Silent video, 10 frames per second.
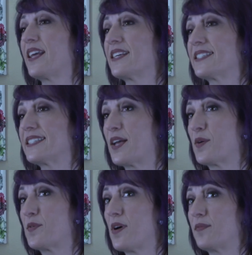
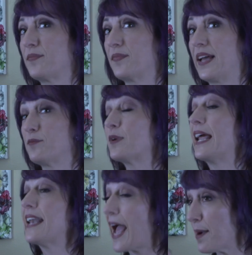So,
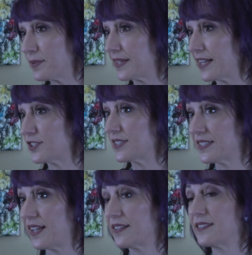and happily, I should
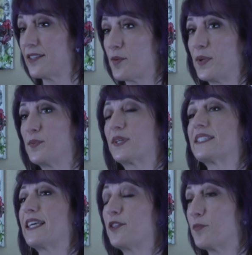say, because a lot of people can
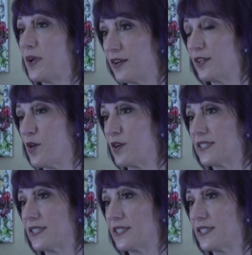say they're married a long